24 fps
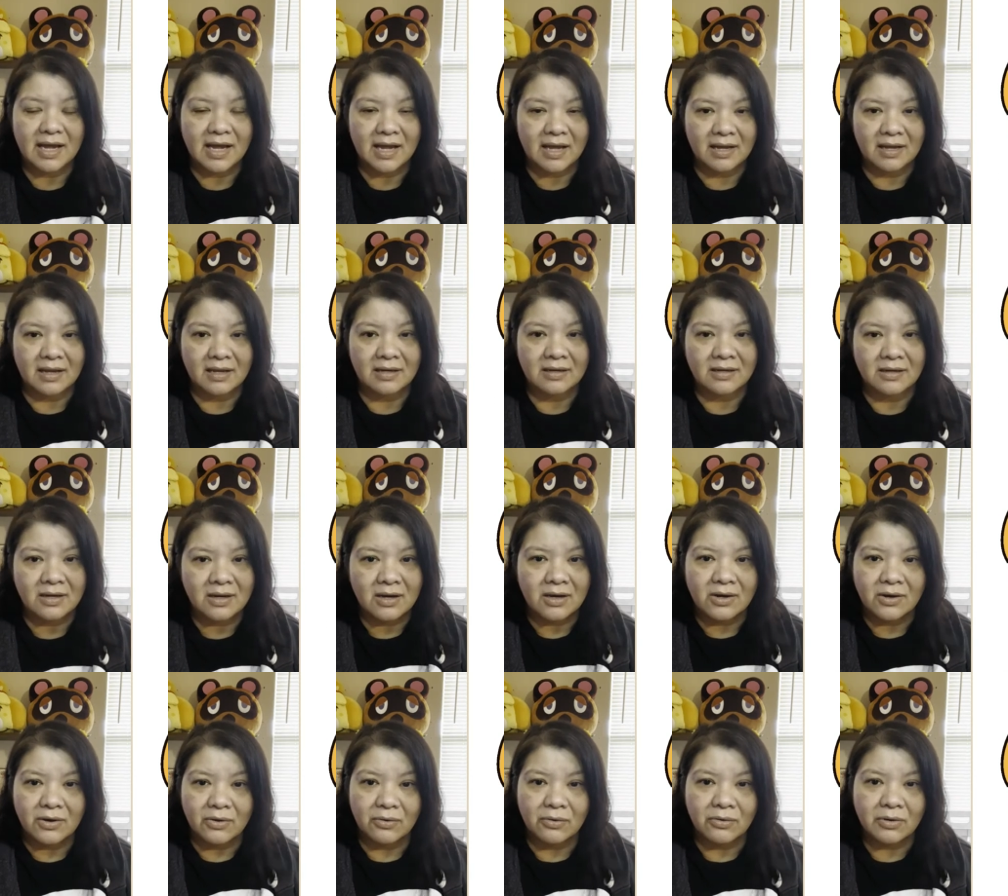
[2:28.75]
aid
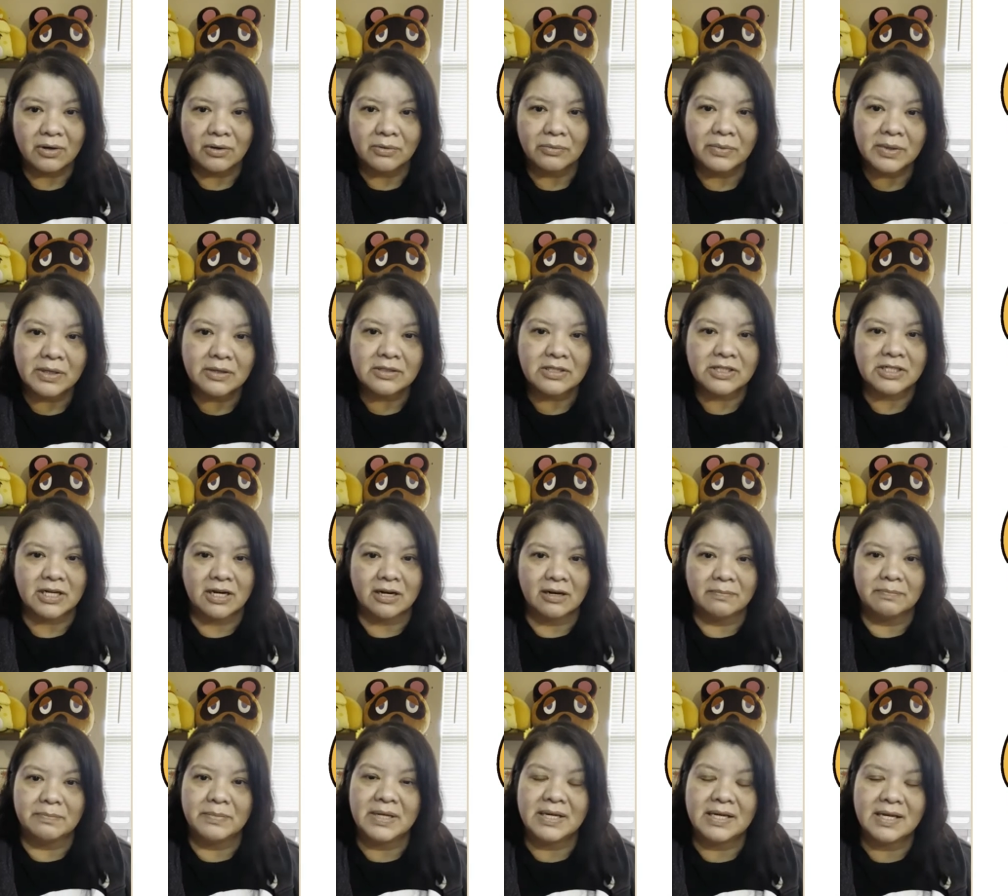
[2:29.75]
or a wheelchair
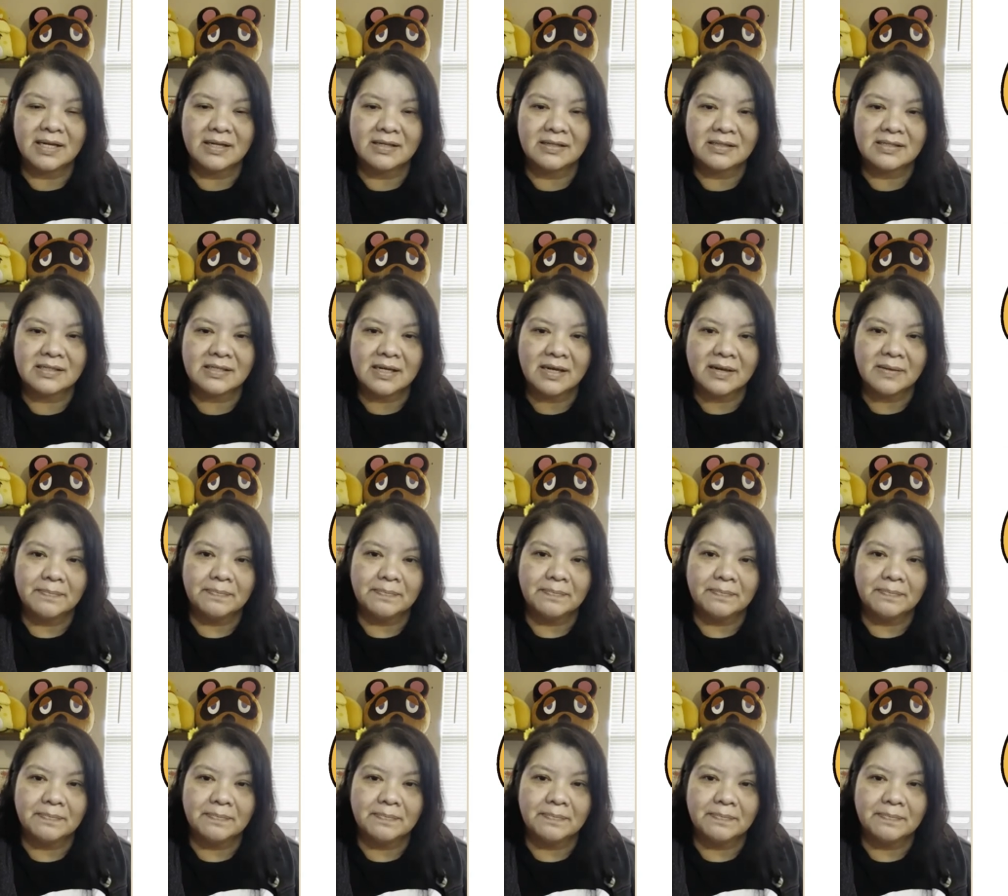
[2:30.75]
because